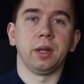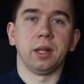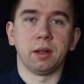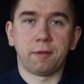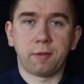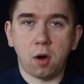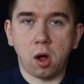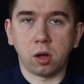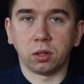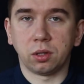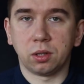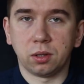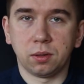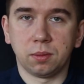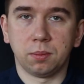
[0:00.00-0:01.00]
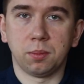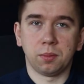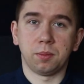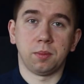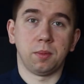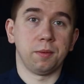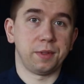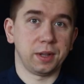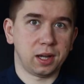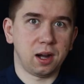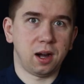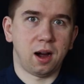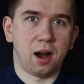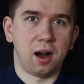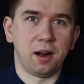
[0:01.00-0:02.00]
in the front of the
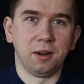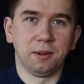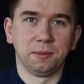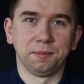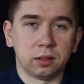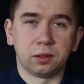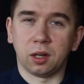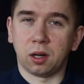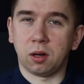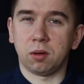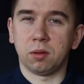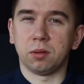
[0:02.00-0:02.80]
car. So